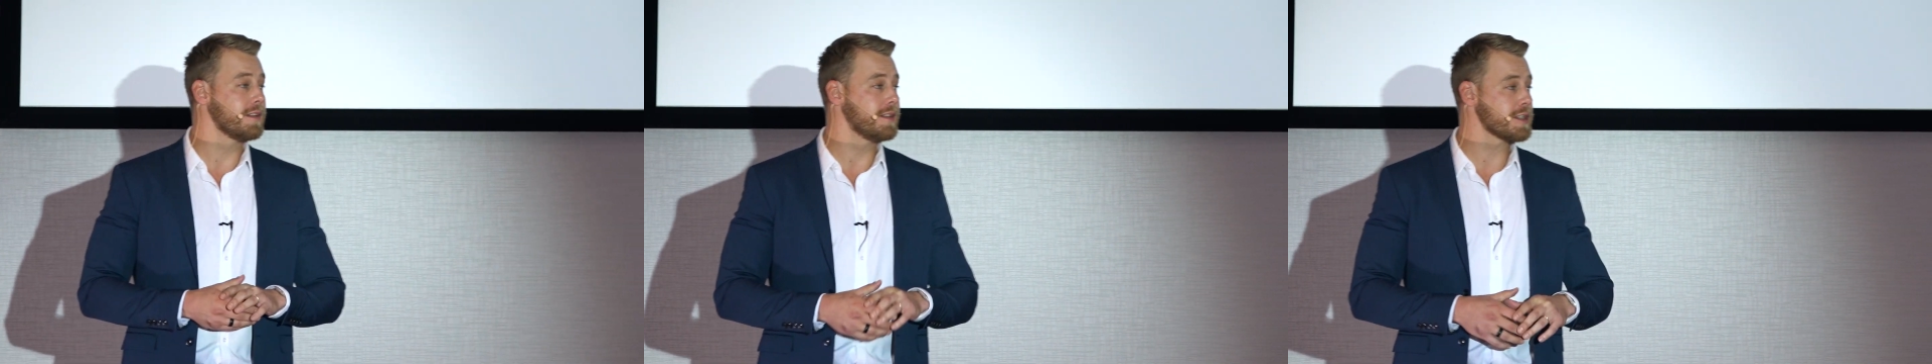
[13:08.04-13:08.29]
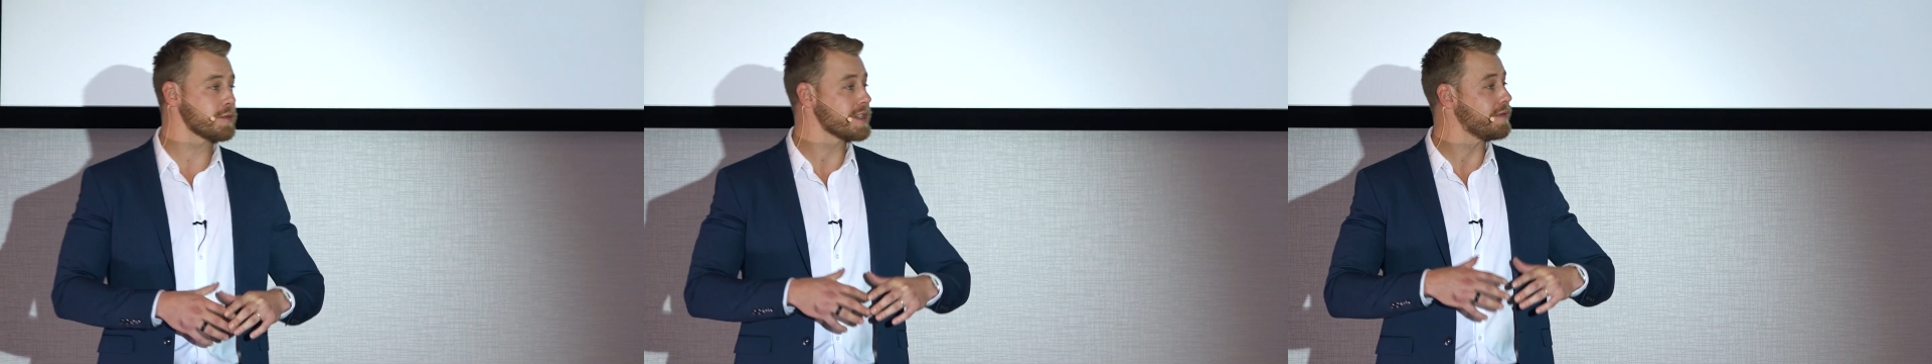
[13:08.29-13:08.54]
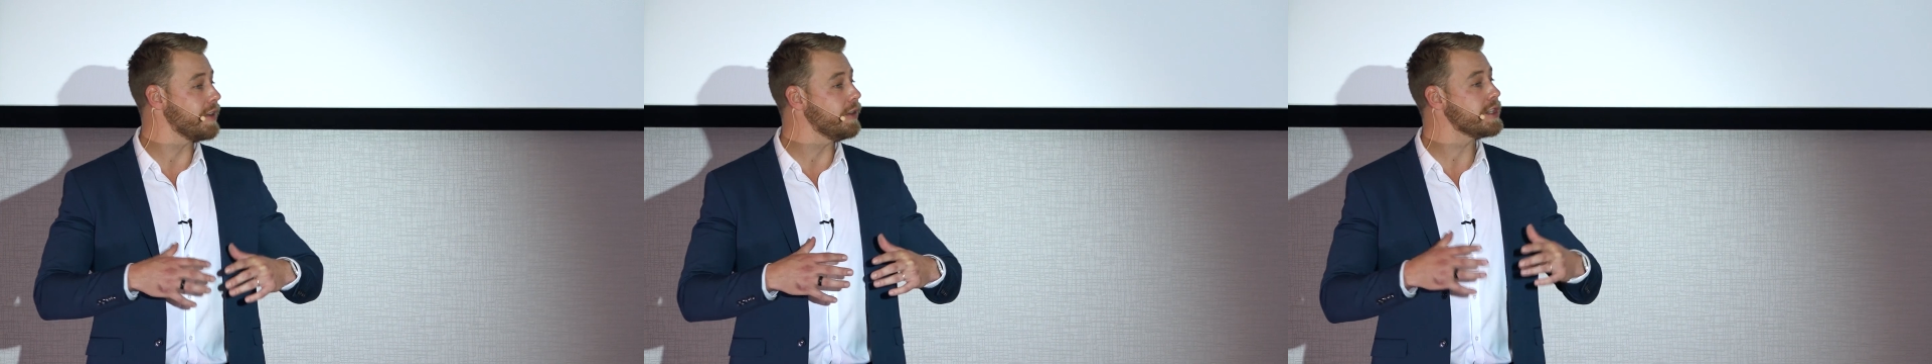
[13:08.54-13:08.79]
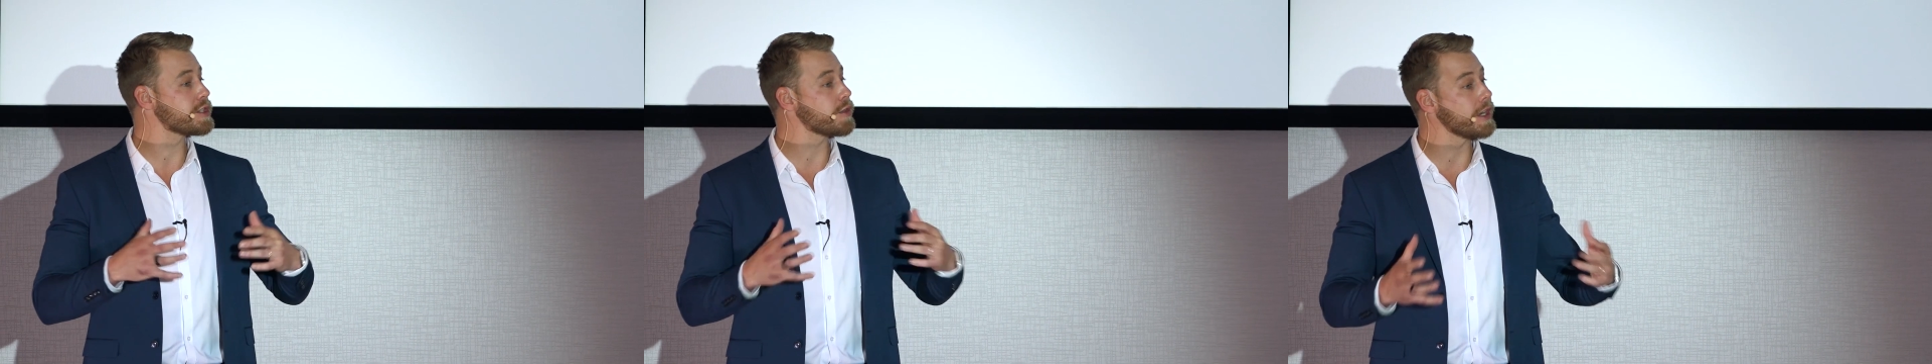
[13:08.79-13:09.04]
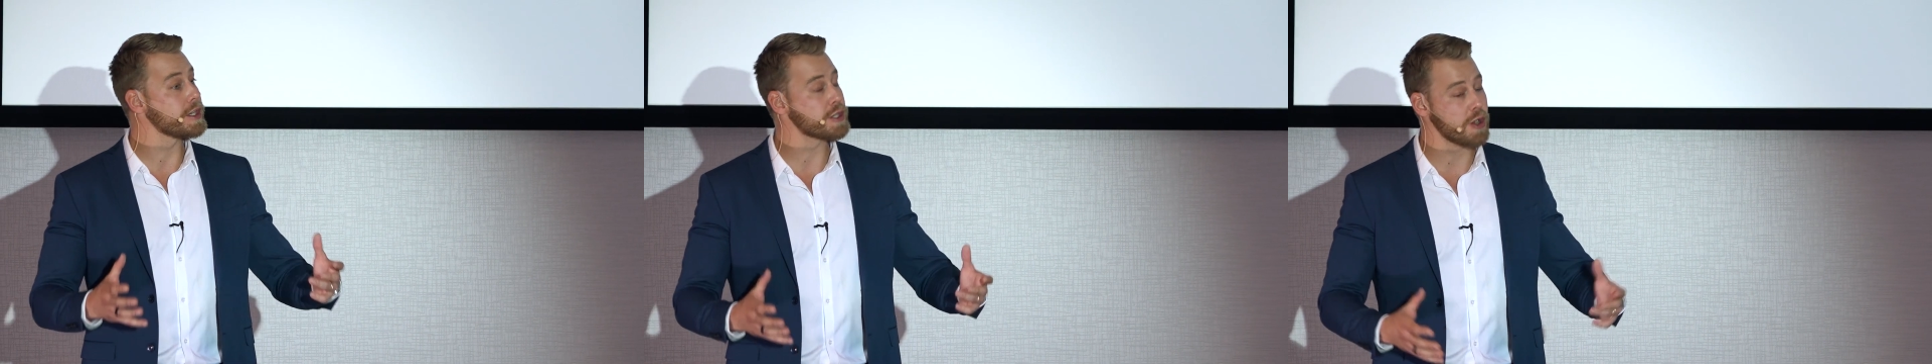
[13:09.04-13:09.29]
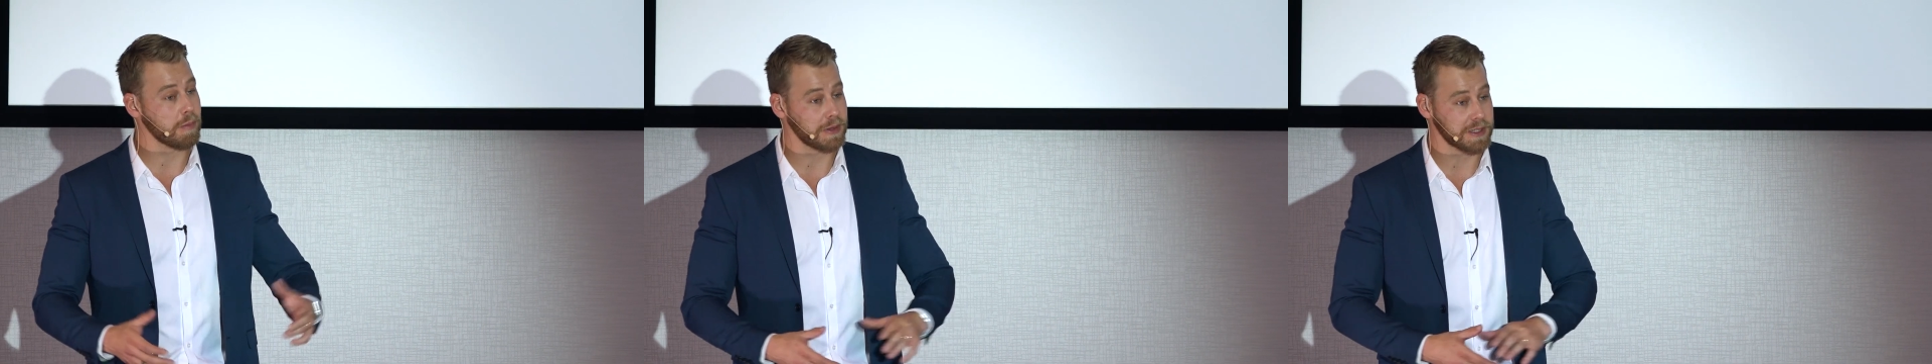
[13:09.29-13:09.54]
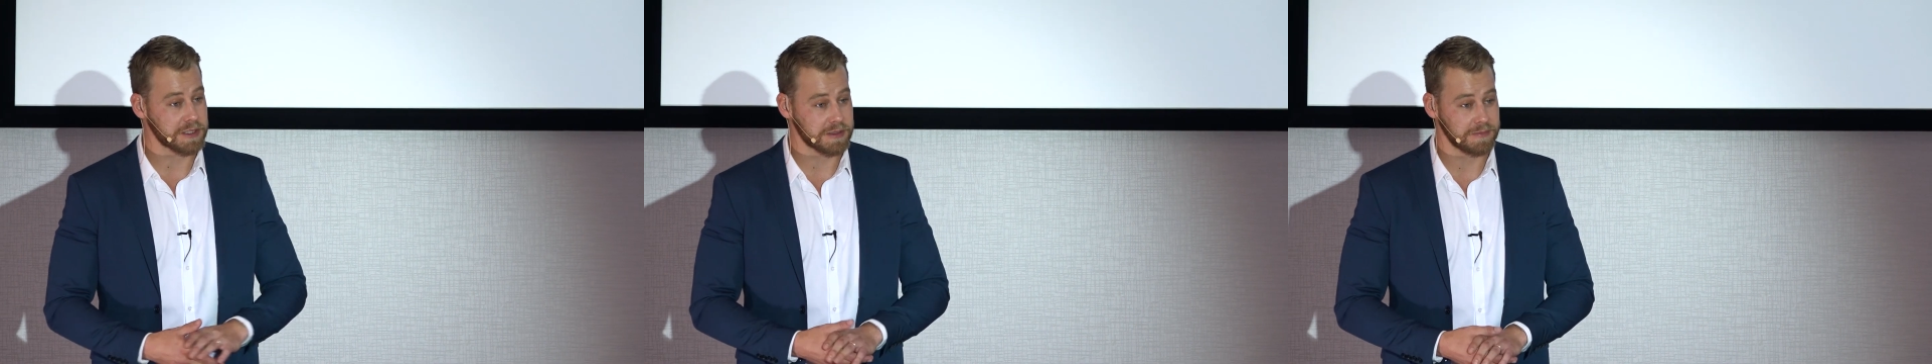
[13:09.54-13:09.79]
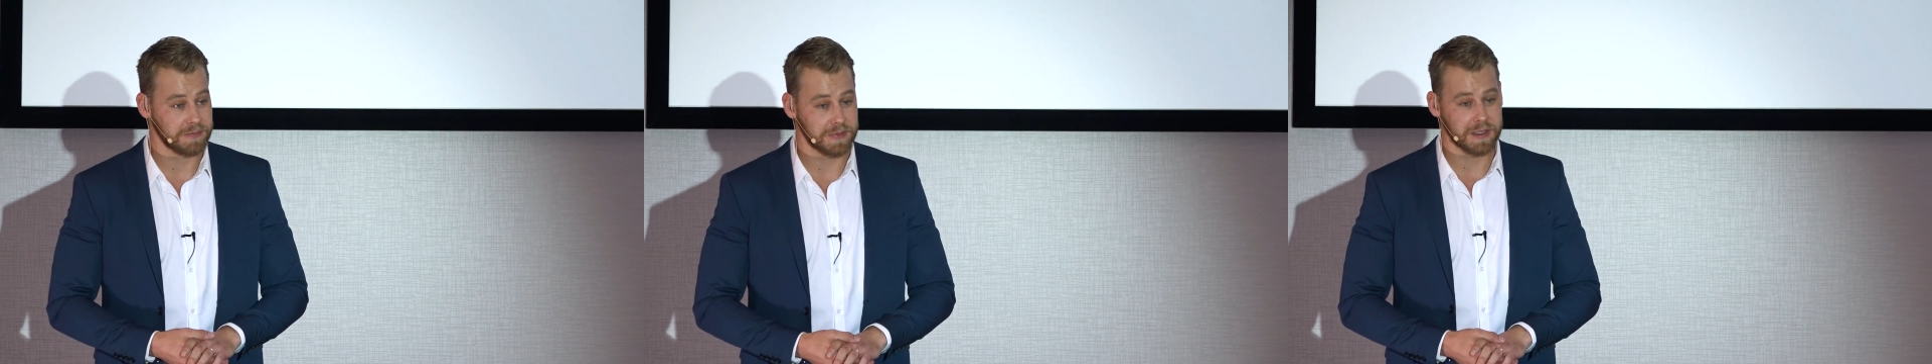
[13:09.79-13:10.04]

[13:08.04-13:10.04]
This was a very strange complex.